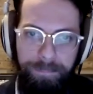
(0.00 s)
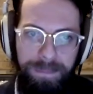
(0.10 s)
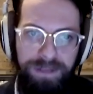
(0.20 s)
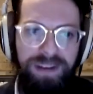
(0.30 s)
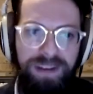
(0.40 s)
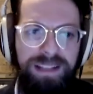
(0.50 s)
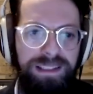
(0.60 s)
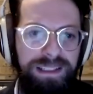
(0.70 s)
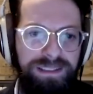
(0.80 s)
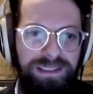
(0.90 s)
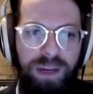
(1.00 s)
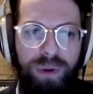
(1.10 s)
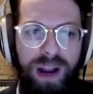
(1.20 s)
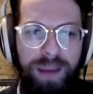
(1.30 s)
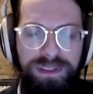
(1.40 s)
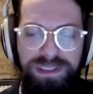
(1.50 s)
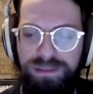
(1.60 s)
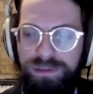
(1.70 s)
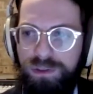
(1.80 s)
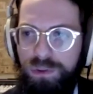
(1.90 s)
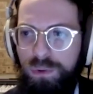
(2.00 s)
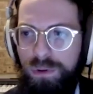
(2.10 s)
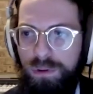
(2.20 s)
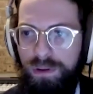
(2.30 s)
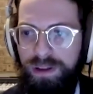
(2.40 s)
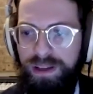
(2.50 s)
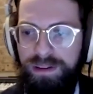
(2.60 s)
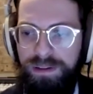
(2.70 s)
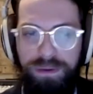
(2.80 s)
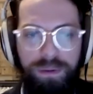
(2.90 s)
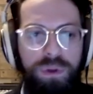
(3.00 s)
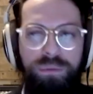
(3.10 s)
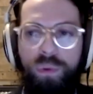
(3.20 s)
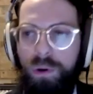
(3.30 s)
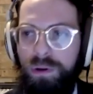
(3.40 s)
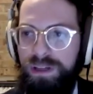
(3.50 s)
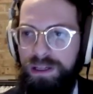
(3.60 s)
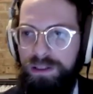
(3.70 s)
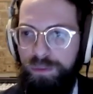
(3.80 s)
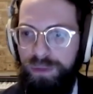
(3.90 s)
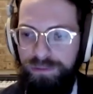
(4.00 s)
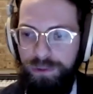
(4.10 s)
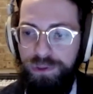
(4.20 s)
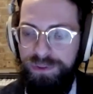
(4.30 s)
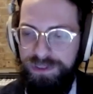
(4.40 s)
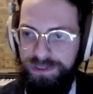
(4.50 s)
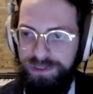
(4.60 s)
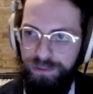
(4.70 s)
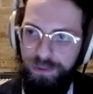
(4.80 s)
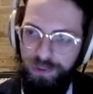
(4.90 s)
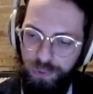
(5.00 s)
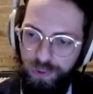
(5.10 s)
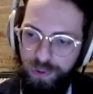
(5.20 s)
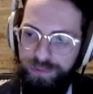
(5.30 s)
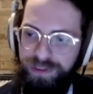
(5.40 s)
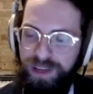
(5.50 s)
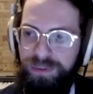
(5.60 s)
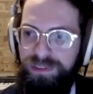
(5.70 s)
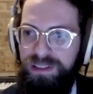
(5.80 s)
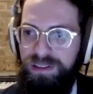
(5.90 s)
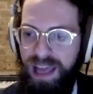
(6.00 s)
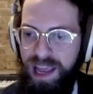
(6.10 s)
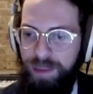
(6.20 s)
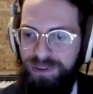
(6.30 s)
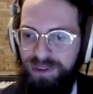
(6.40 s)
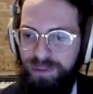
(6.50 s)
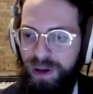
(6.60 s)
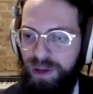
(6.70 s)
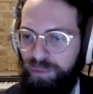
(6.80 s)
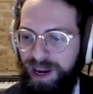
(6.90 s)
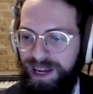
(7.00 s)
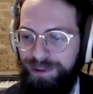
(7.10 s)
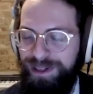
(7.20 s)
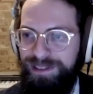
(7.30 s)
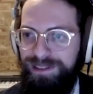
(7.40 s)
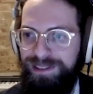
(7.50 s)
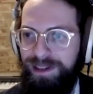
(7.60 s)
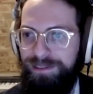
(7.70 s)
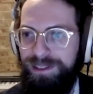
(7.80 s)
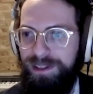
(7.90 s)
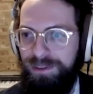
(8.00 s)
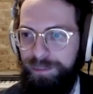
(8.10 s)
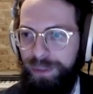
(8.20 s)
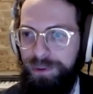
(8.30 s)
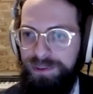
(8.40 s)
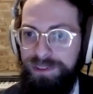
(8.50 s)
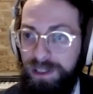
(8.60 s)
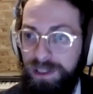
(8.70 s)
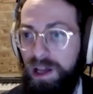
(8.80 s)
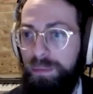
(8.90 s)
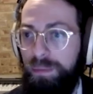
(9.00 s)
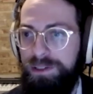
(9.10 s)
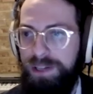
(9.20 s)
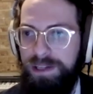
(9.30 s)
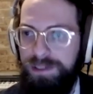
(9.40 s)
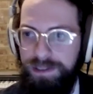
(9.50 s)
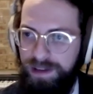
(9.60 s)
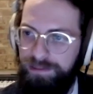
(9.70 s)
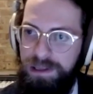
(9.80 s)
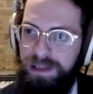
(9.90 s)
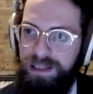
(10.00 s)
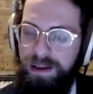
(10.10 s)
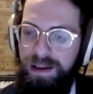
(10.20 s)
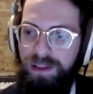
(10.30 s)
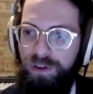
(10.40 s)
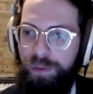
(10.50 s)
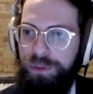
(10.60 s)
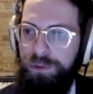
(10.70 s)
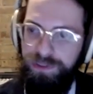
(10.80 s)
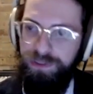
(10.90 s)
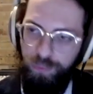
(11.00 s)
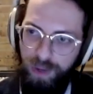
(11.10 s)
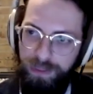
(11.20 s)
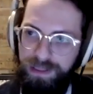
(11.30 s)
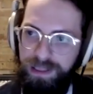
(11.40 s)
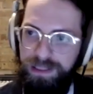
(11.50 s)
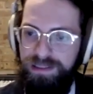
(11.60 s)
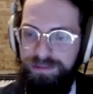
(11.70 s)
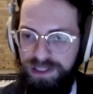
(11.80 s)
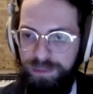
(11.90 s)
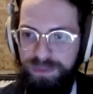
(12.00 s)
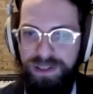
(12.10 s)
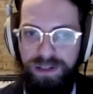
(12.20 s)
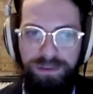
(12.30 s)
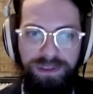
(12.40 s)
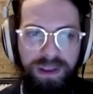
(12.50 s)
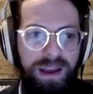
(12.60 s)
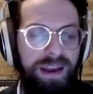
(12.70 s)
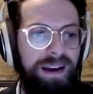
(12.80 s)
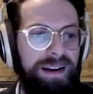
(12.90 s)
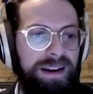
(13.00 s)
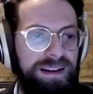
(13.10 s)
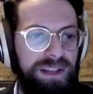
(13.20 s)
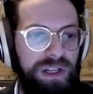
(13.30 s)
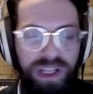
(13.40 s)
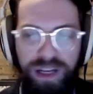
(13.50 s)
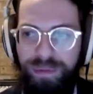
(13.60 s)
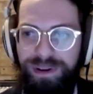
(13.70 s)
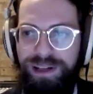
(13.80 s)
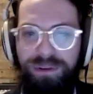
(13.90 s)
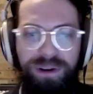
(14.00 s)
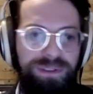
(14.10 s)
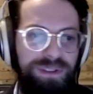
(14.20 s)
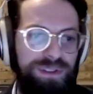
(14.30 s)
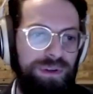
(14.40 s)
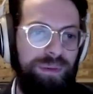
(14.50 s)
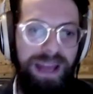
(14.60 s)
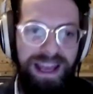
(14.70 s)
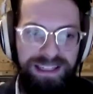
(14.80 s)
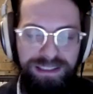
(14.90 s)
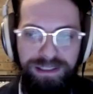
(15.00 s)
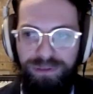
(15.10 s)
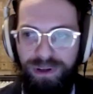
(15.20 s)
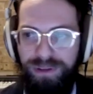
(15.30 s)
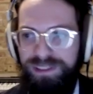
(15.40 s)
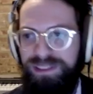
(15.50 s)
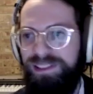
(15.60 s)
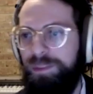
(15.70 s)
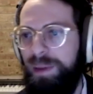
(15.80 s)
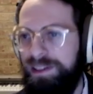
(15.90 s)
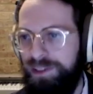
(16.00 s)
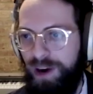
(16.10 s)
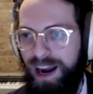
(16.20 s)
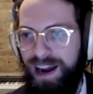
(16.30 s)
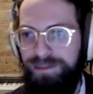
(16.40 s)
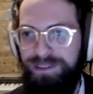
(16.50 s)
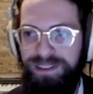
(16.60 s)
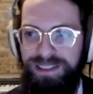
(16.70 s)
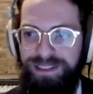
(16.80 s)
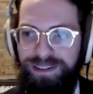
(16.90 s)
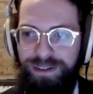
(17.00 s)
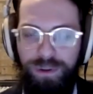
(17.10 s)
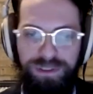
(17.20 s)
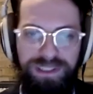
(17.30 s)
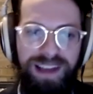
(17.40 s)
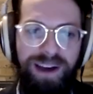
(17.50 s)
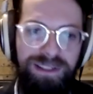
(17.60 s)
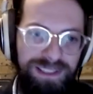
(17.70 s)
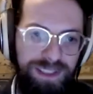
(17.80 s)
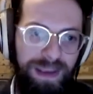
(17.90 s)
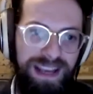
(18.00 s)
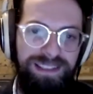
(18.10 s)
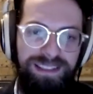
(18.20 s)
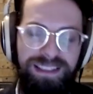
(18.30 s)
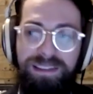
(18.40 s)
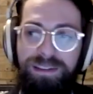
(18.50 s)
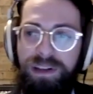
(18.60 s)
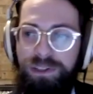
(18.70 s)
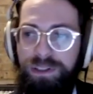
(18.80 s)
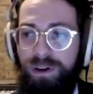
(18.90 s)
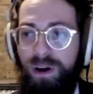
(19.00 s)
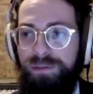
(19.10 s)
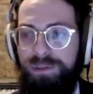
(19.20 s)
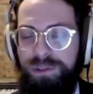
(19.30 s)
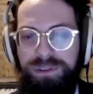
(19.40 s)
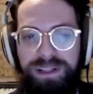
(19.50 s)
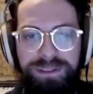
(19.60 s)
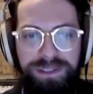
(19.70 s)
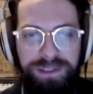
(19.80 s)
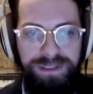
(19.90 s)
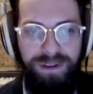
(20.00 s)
advancing is this kind of primacy of the tool. That the most important thing in human evolution was discovery of the tool. The famous scene of the apes in the bottom right, where he discovers how to use a bone as a club, and it changes everything. They're able to use it as a weapon. They can defend themselves. The club evolves into a pen, evolves into spacecraft, and it goes out into space. And then eventually the artificial intelligence,